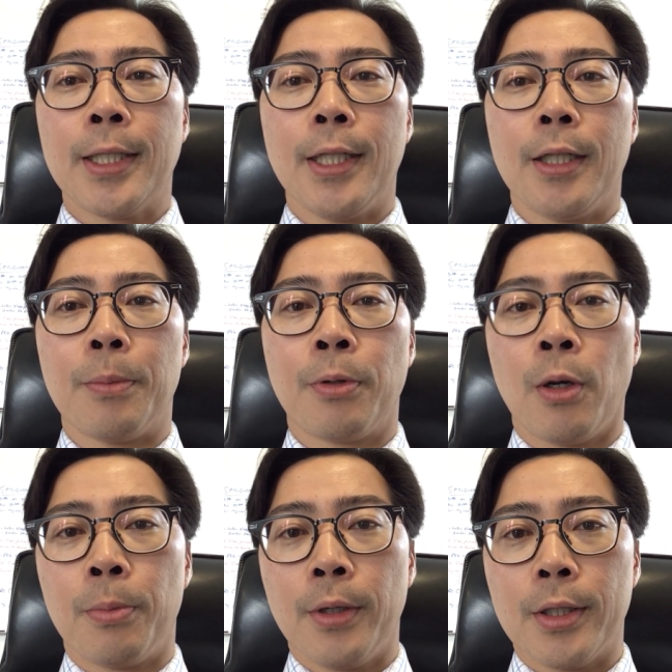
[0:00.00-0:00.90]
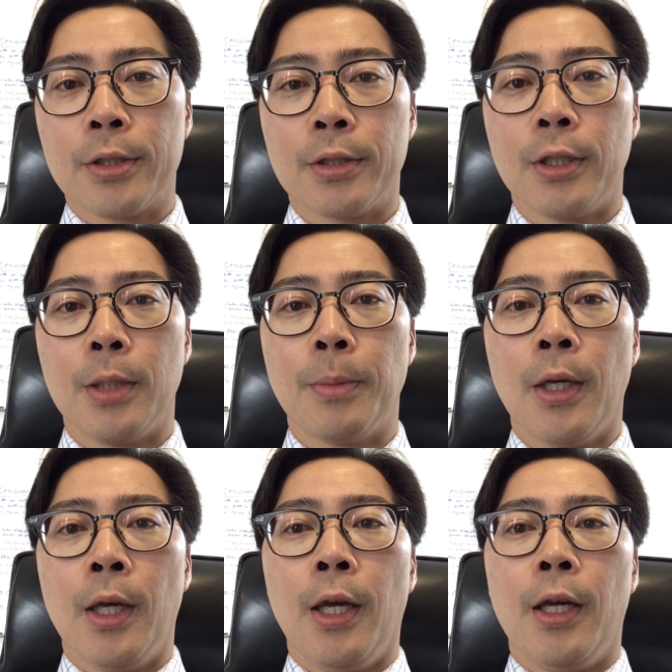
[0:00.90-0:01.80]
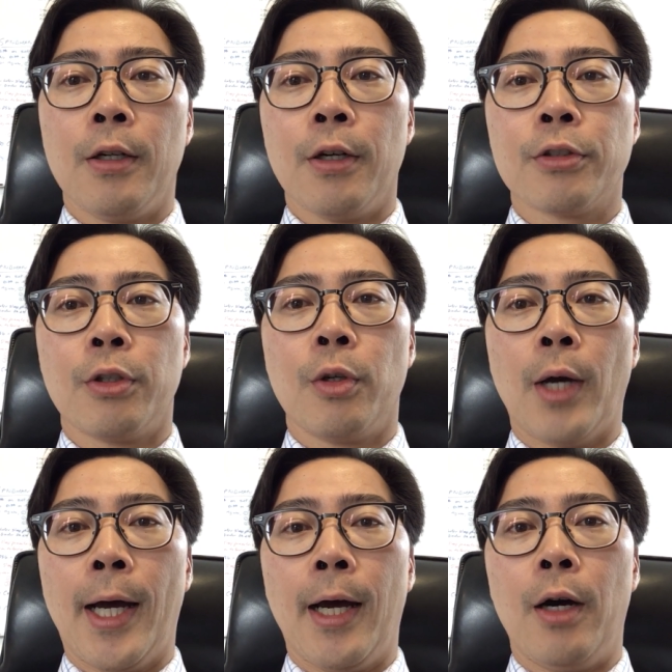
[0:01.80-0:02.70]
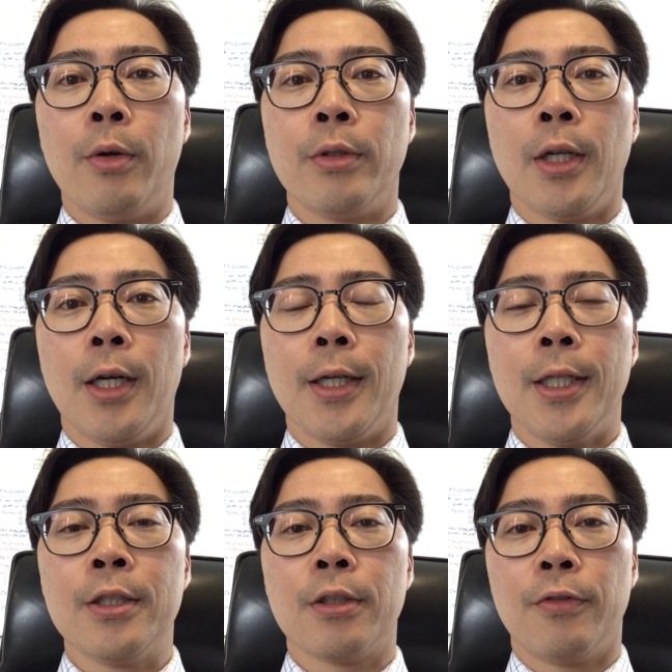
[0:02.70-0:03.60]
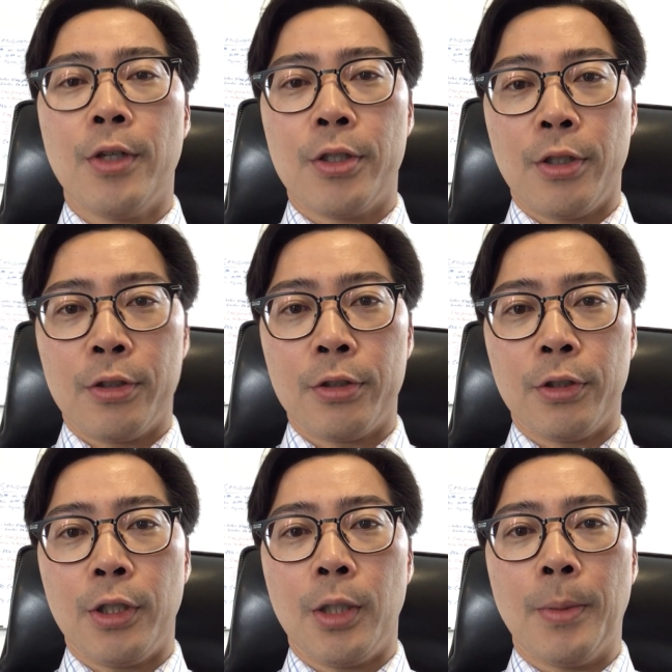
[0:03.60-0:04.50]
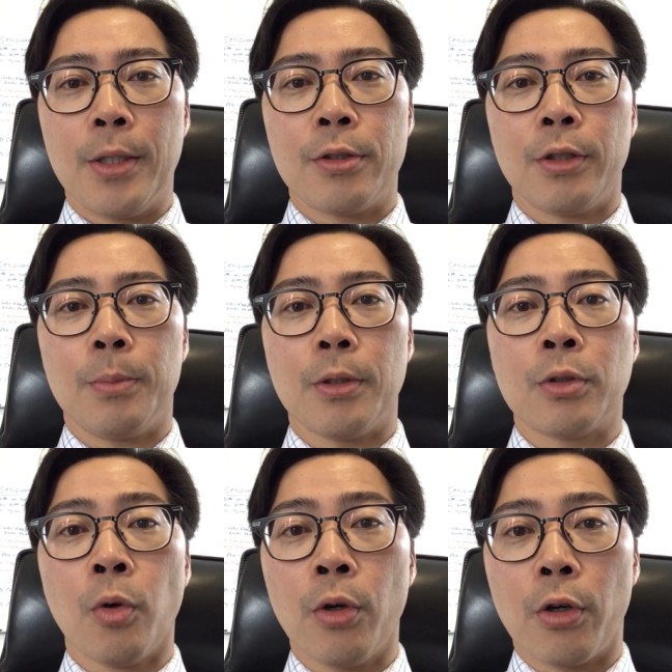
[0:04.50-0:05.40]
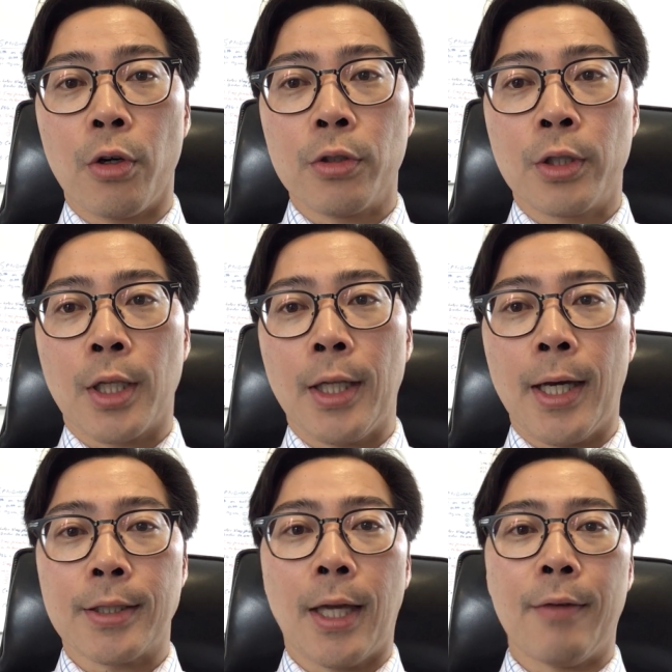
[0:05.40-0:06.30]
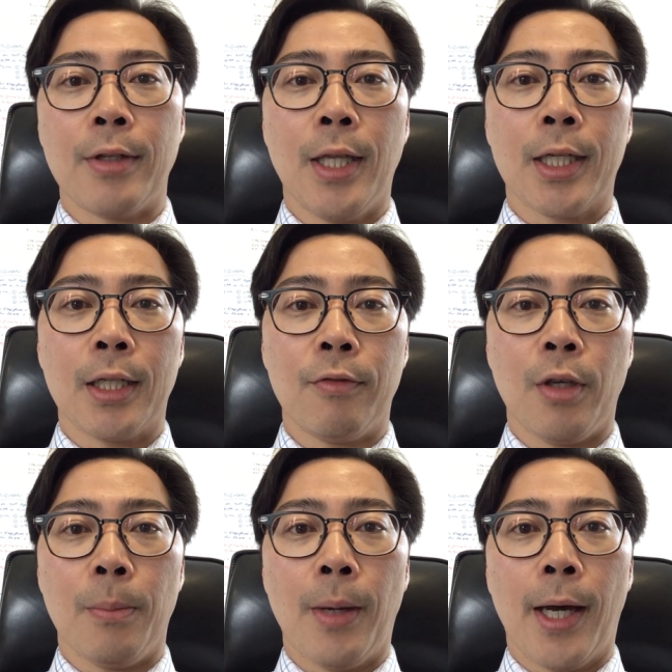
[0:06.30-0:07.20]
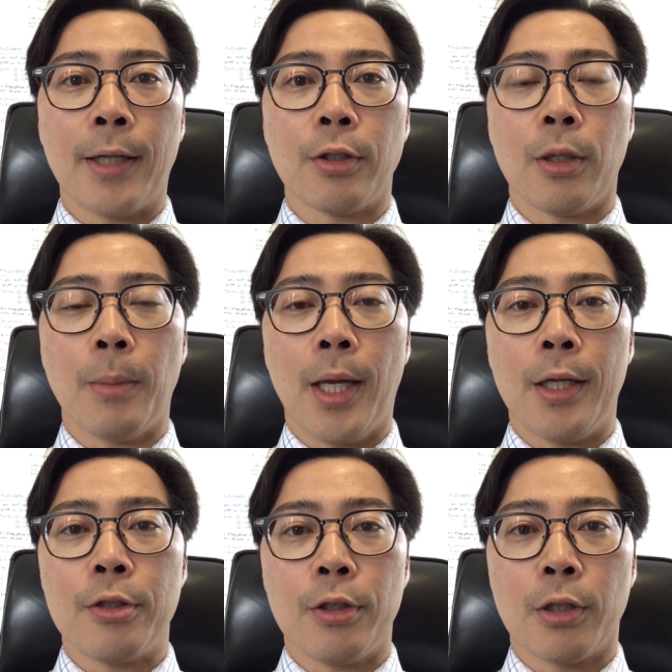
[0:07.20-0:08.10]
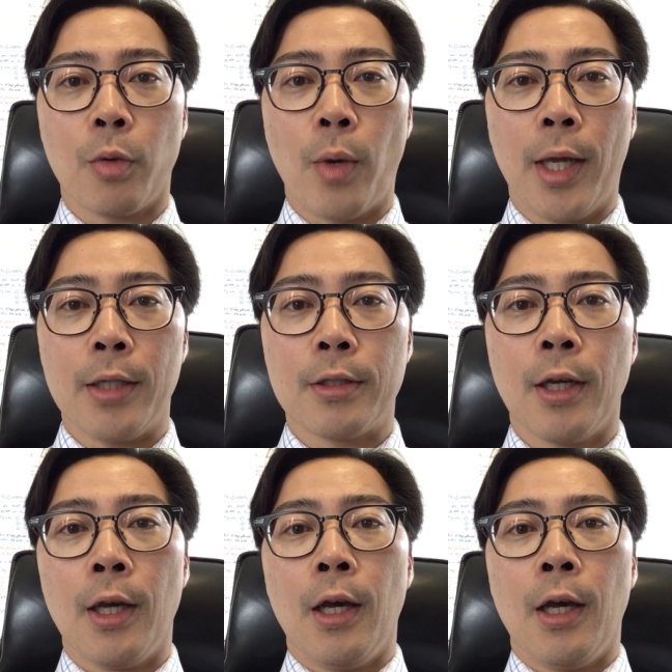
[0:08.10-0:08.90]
getting appropriate sleep, and also how insufficient sleep and sleep disorders can actually have a negative impact on managing your weight,